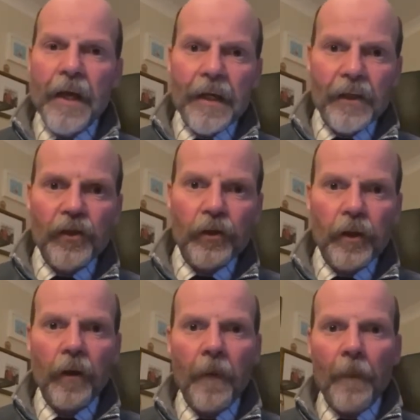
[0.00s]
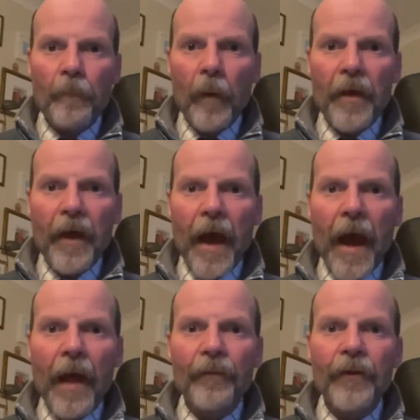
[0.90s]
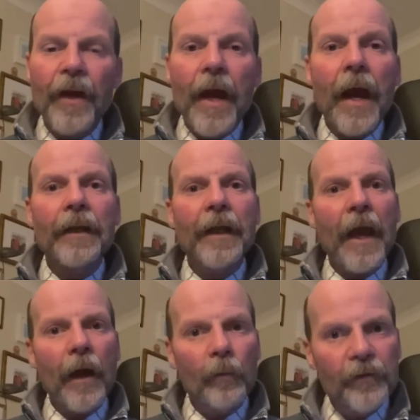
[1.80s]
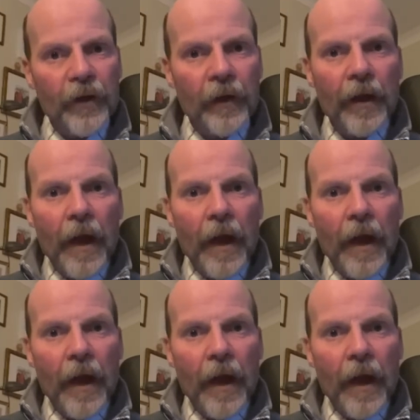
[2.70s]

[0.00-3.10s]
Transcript: he took her by the hand and he helped her